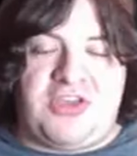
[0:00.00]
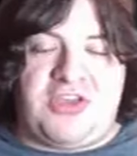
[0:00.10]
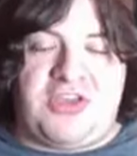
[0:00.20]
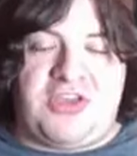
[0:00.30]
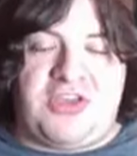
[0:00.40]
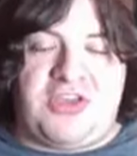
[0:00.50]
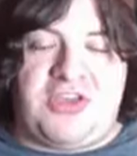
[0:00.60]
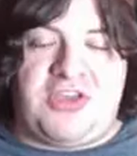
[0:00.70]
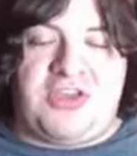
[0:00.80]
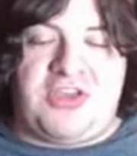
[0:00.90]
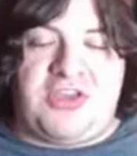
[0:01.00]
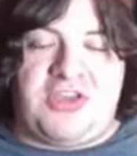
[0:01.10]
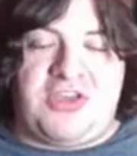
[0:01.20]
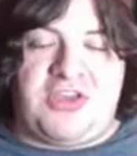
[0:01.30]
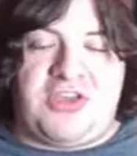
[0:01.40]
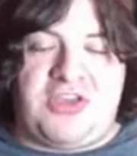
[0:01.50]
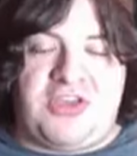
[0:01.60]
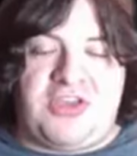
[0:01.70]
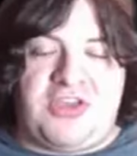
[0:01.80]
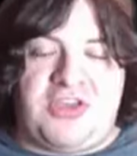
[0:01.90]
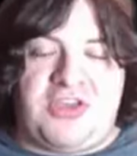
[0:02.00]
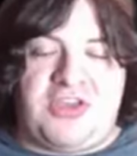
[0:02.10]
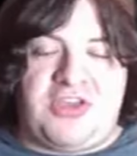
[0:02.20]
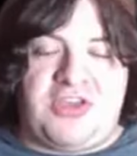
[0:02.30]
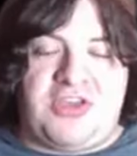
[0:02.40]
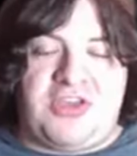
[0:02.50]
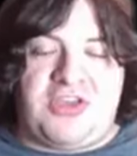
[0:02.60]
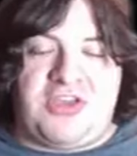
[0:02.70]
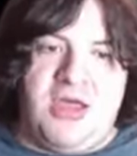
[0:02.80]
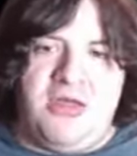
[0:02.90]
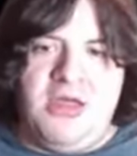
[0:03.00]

unless you're able to find what makes it easier to